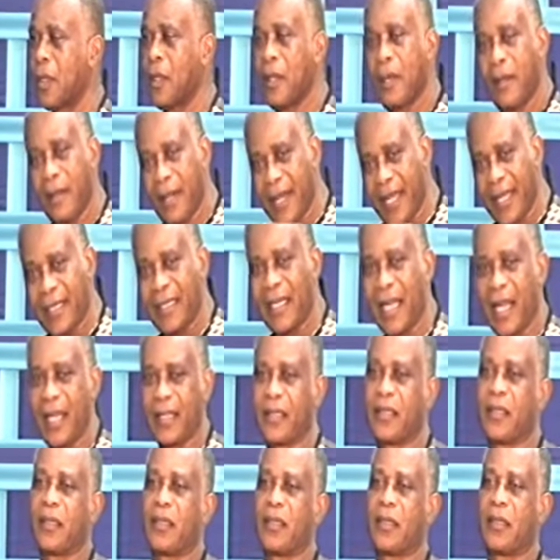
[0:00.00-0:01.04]

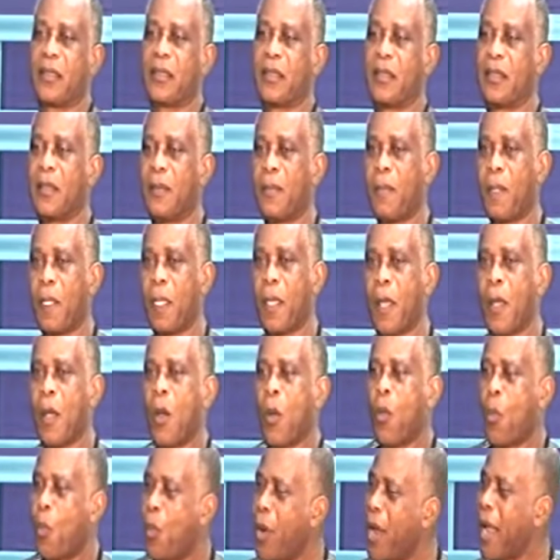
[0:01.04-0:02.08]
leaders,
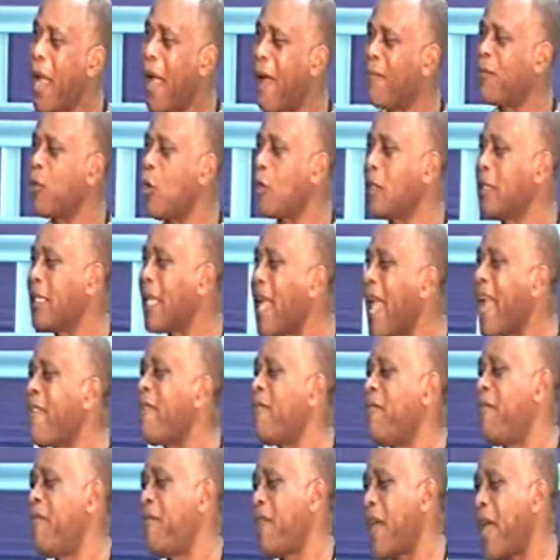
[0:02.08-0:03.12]
we have to take
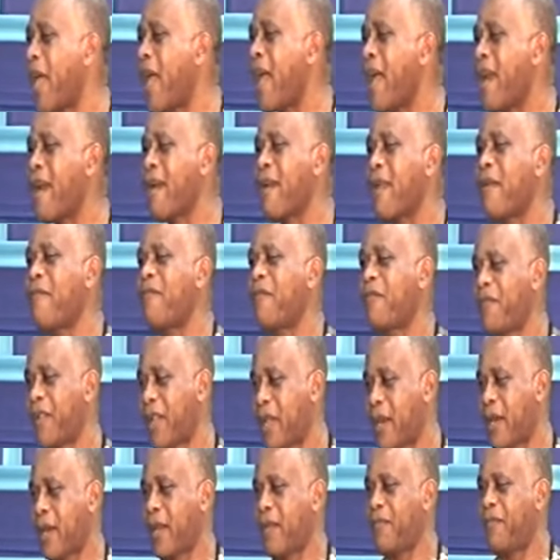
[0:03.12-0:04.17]
very,
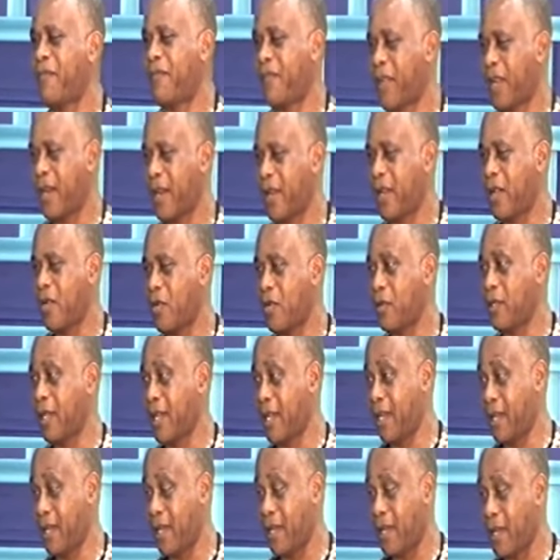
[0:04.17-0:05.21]
very, very good
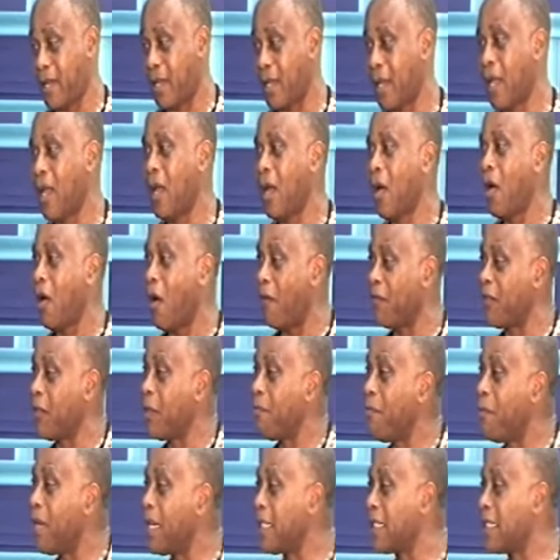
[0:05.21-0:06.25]
care of the
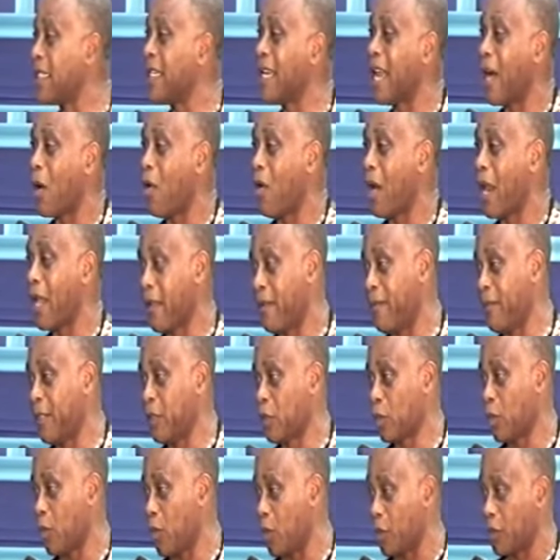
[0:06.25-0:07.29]
ministry that God has given
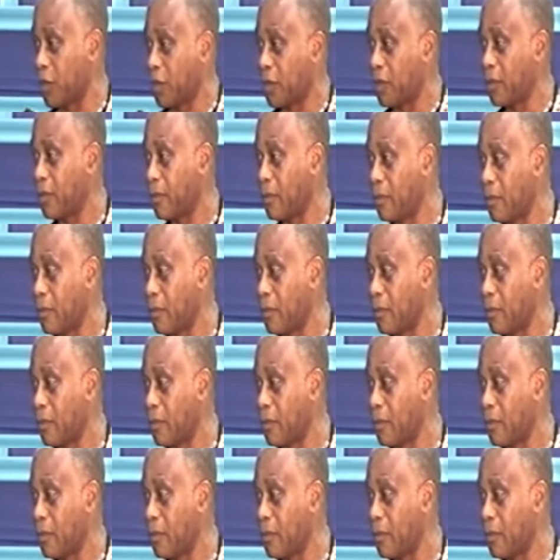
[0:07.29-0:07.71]
to us.